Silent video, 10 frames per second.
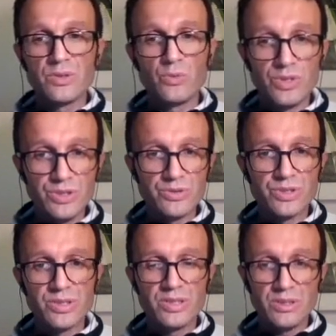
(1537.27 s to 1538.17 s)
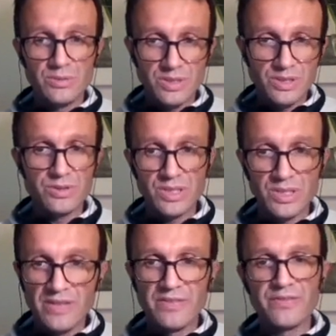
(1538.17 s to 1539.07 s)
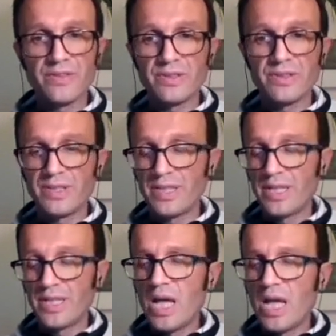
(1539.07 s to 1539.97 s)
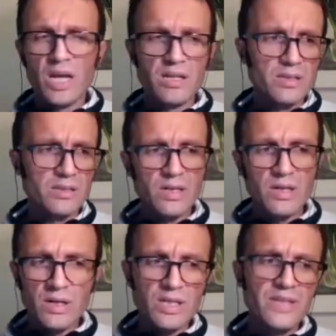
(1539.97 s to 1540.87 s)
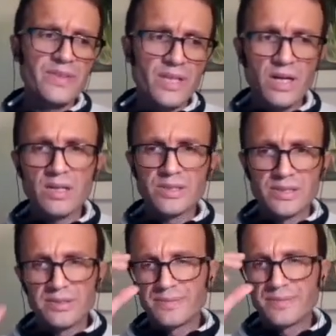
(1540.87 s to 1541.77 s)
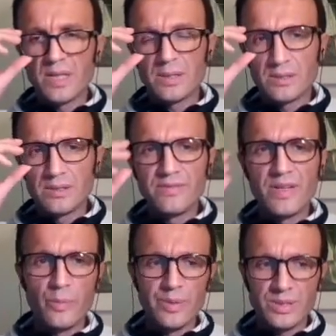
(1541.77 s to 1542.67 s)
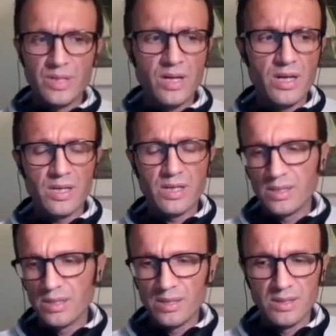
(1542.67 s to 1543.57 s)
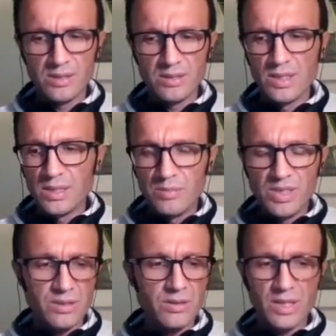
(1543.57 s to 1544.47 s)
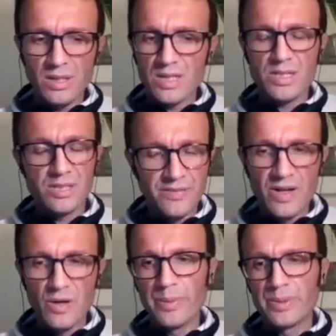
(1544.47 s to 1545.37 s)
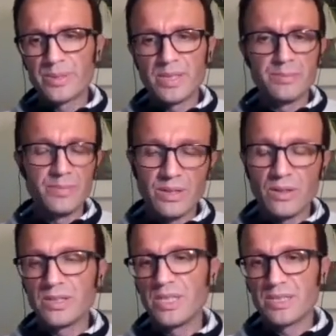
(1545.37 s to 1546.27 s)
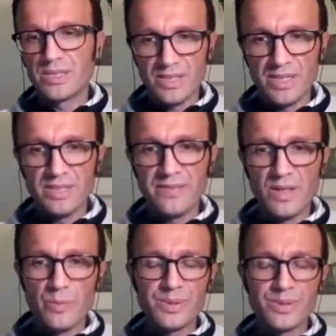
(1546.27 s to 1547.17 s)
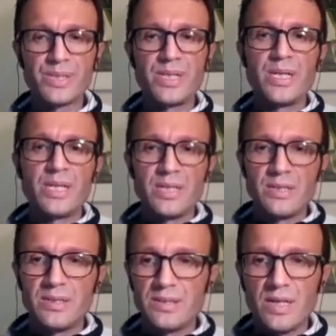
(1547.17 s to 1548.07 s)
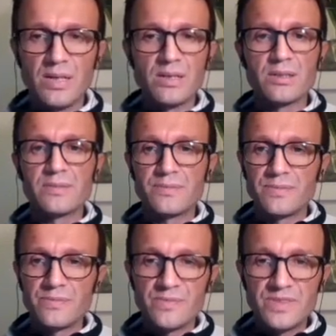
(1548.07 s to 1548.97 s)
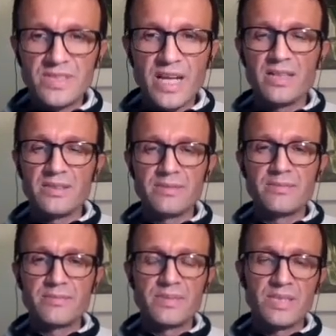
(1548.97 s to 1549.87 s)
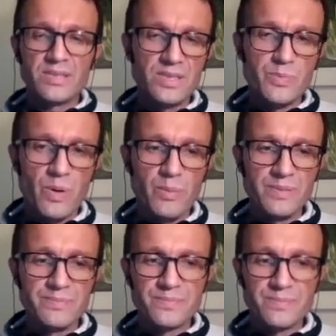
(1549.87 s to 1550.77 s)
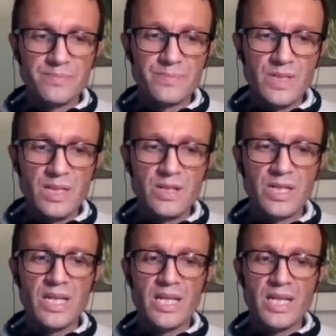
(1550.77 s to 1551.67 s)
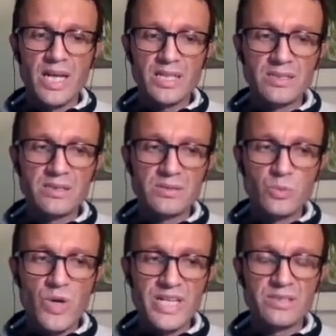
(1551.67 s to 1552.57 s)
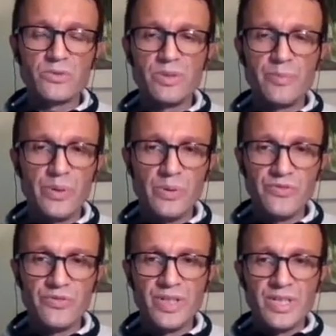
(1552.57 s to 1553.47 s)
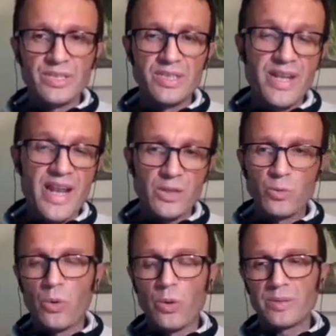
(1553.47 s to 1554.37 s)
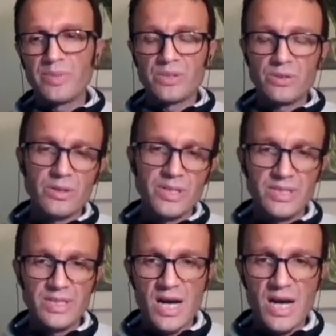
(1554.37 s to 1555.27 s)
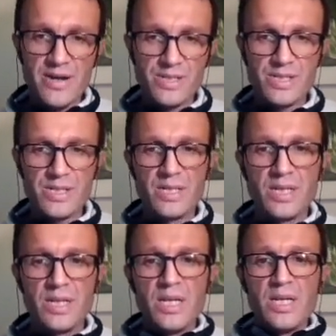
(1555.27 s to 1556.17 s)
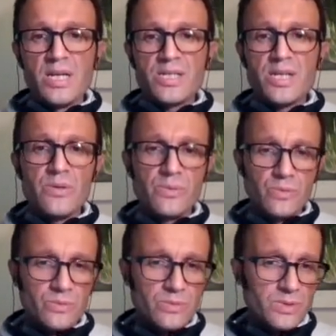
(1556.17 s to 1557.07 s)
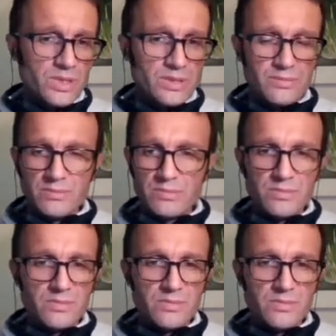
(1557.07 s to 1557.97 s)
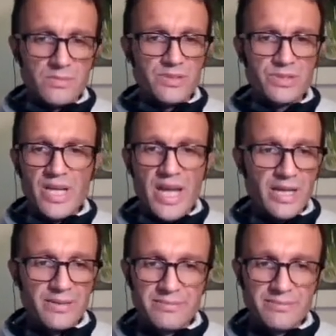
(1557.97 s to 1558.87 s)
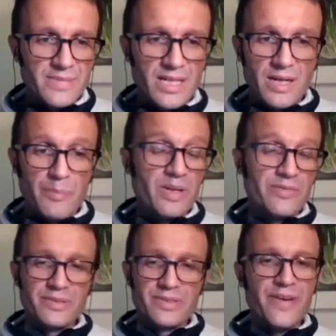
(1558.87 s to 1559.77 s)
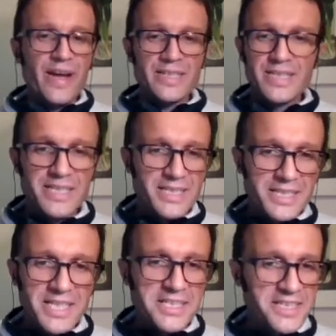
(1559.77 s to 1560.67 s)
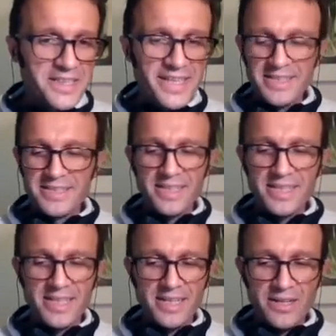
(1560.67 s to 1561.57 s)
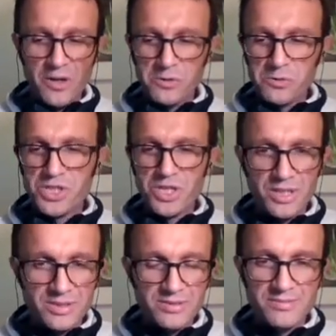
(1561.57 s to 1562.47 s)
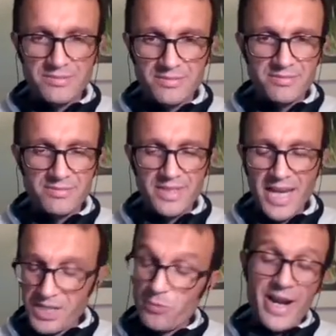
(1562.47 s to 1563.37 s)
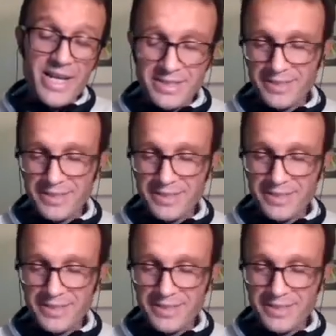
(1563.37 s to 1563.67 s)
reduce it even further, and even other developers like Bitcoin Classic developers and Bitcoin Xthin developers are tackling this problem, looking at way to improve the network Bitcoin layers. So what I have to say, apart from the fact that Xthin technology is great